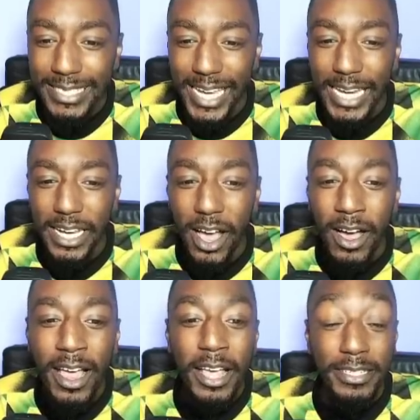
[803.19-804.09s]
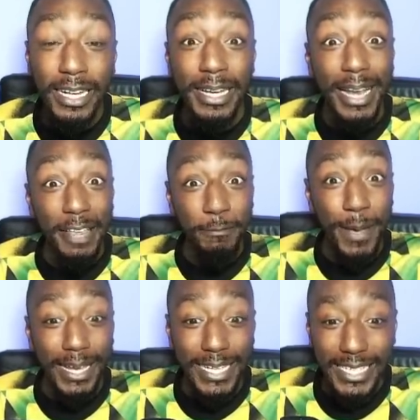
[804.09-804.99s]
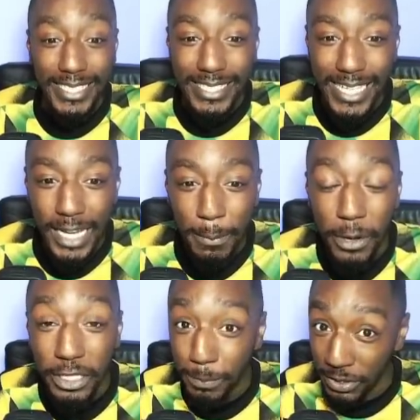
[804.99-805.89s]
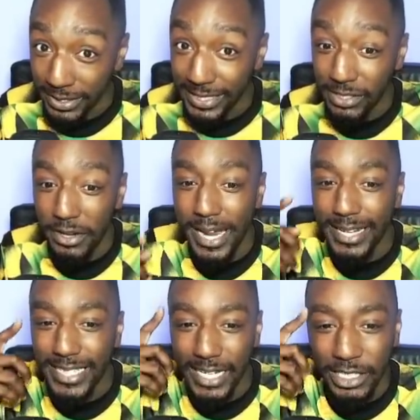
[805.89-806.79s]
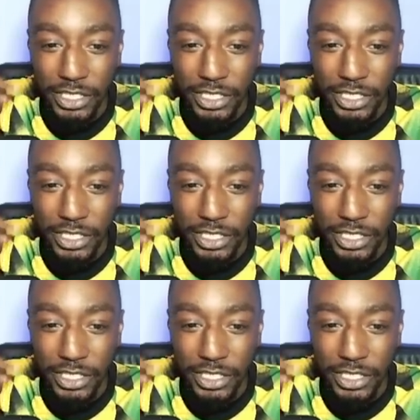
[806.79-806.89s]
Taylor, the left back, gets inside the box because he's on that attacking